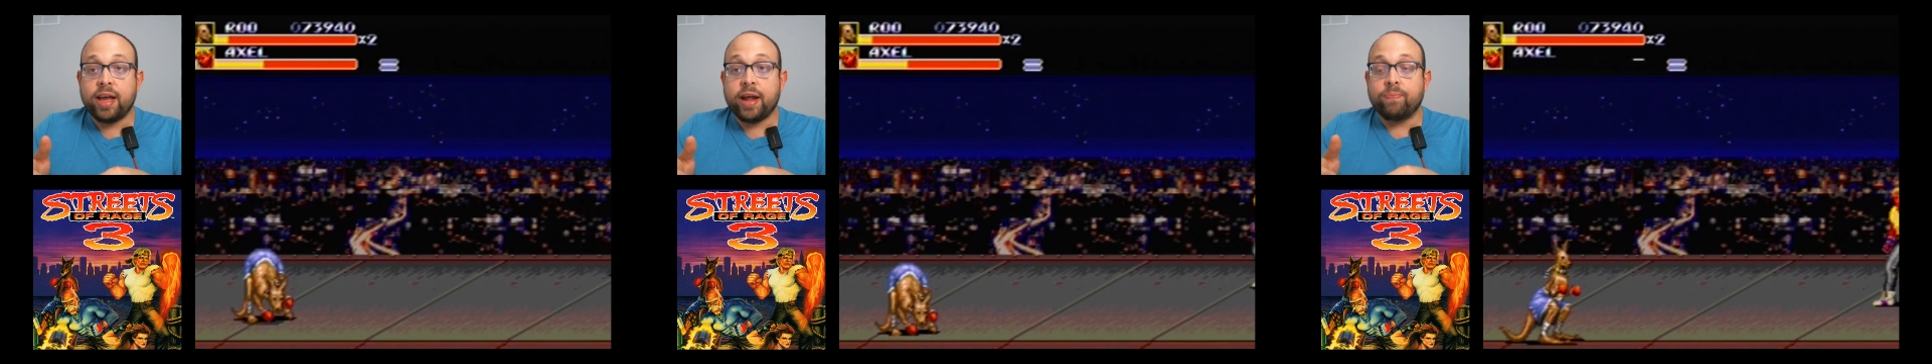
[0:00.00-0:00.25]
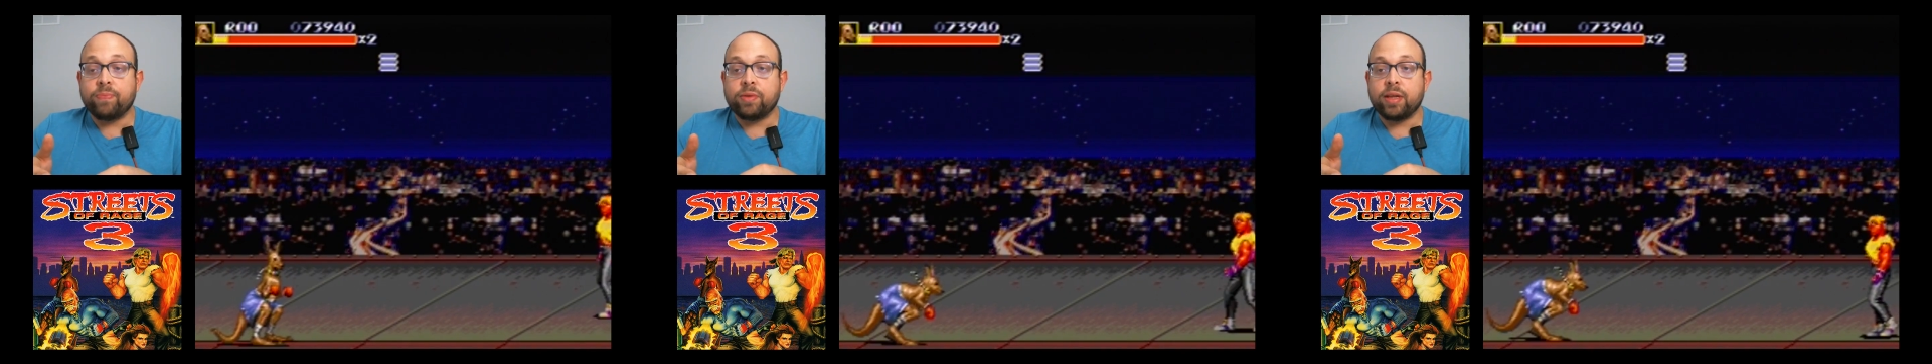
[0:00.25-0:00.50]

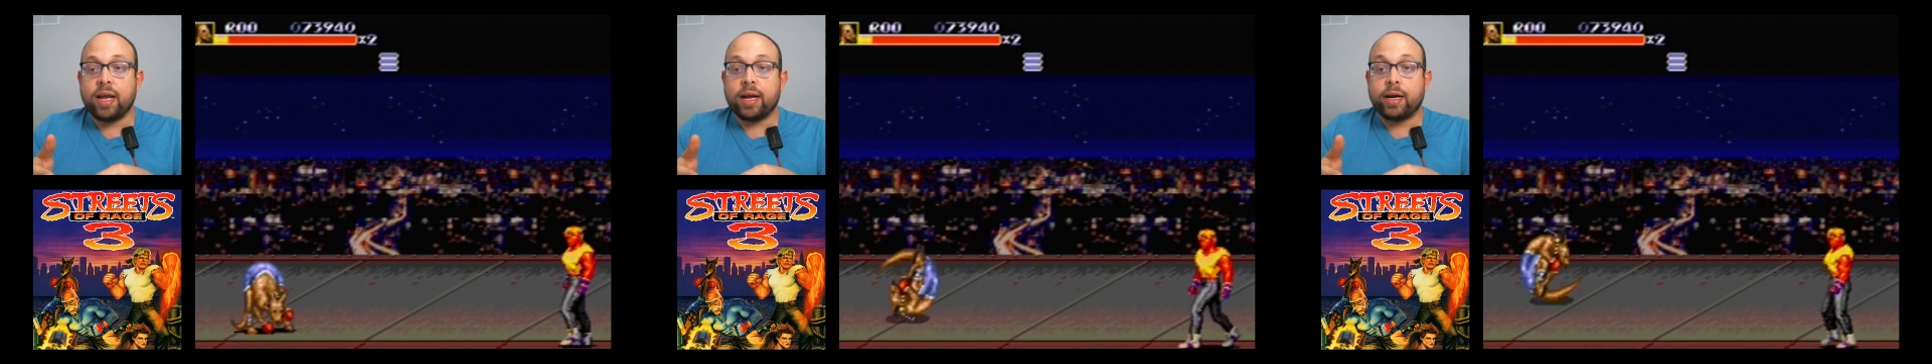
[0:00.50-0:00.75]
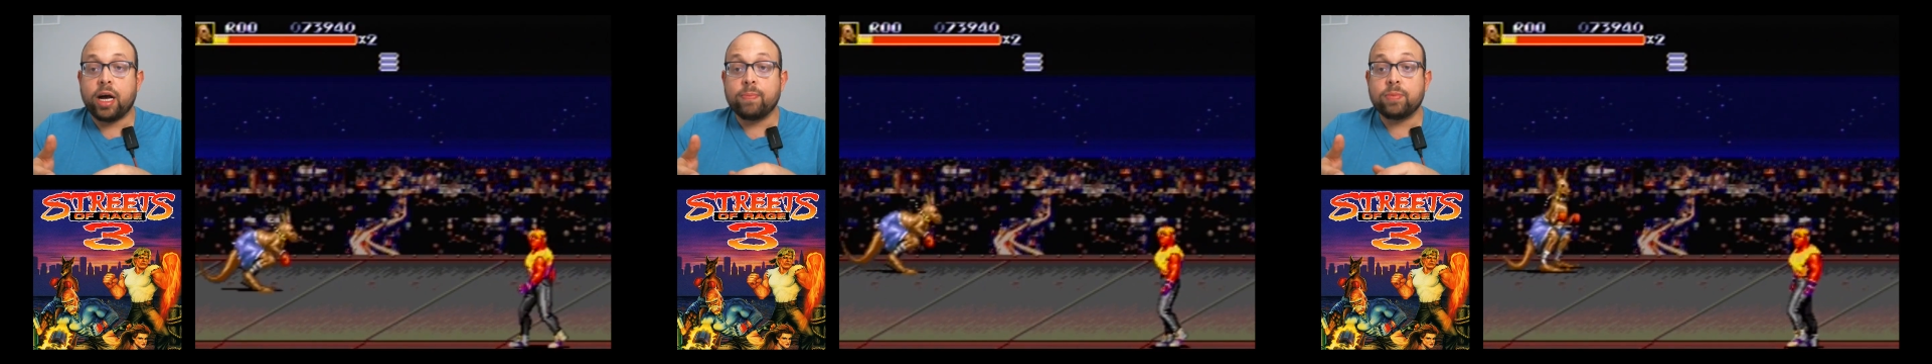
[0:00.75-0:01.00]
and it
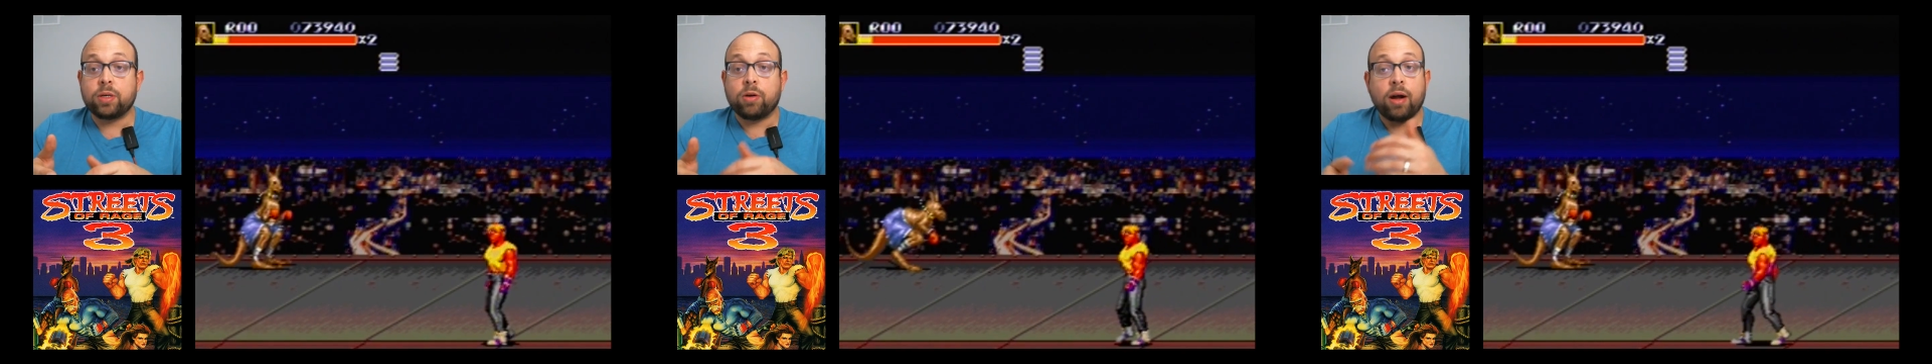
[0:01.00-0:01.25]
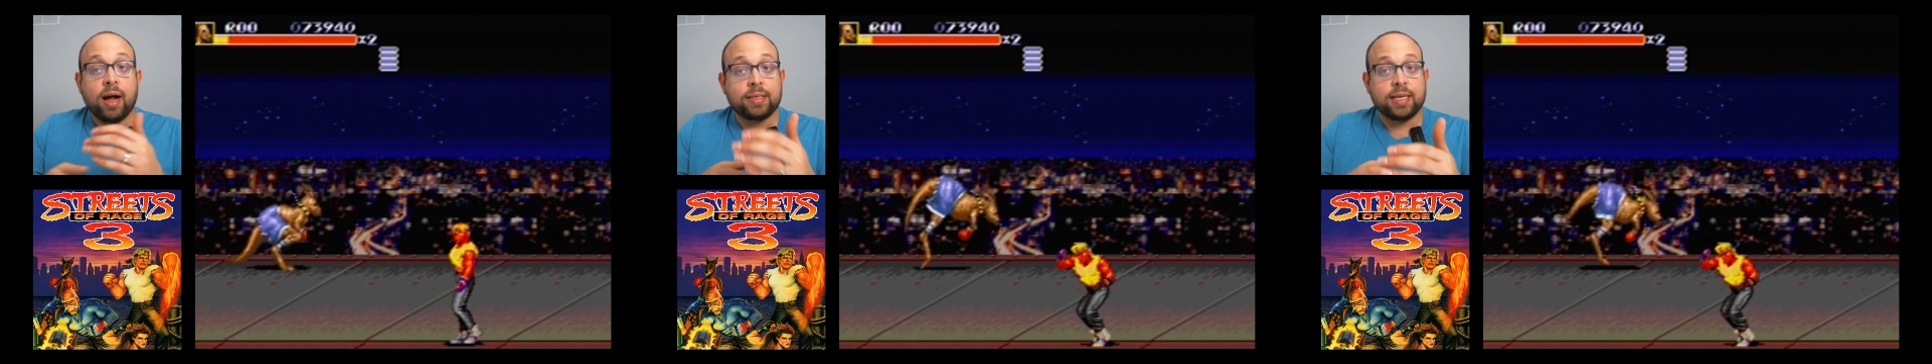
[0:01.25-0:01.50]
comes
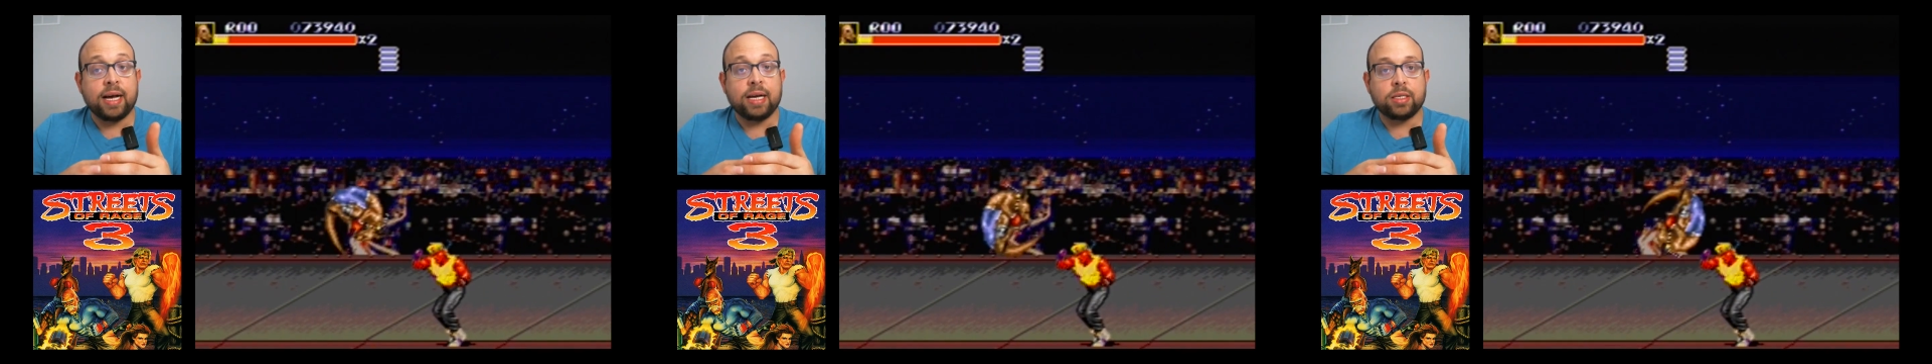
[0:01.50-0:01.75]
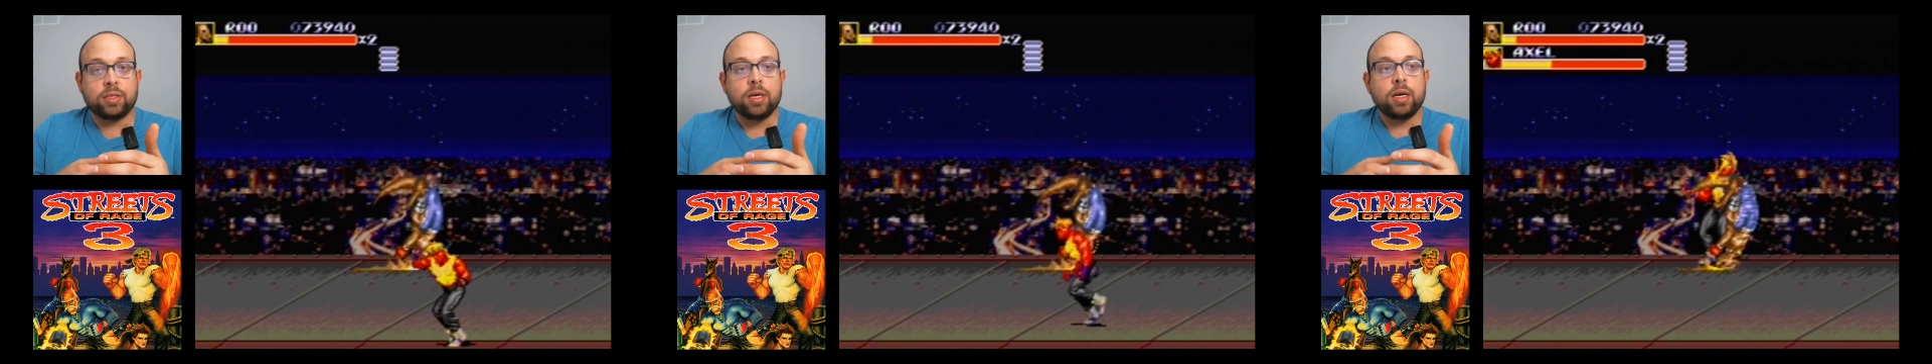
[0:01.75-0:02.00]
across
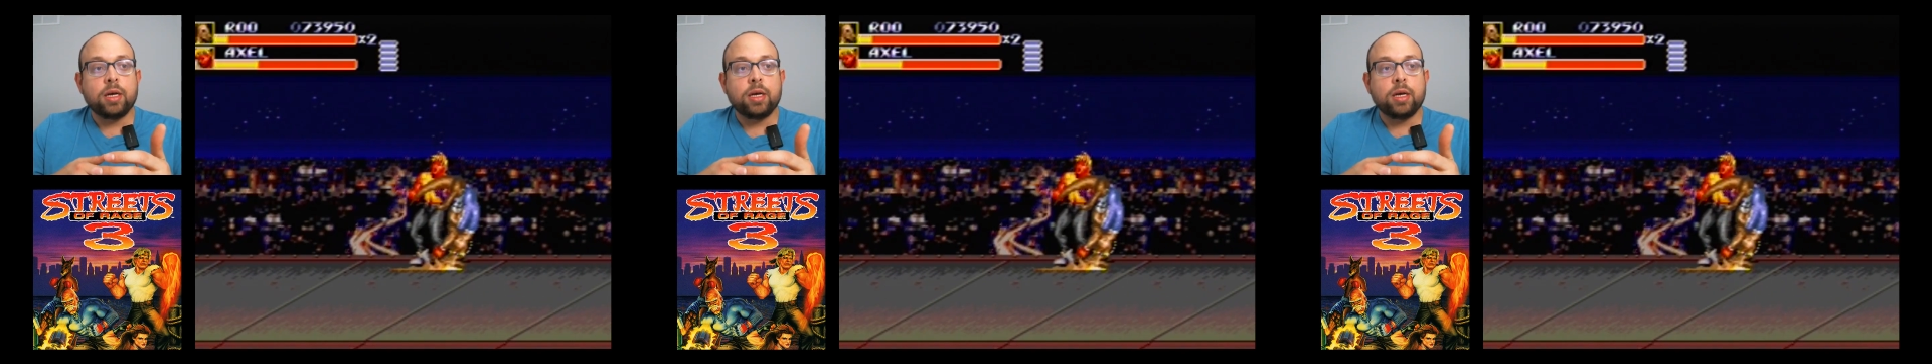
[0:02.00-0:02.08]
as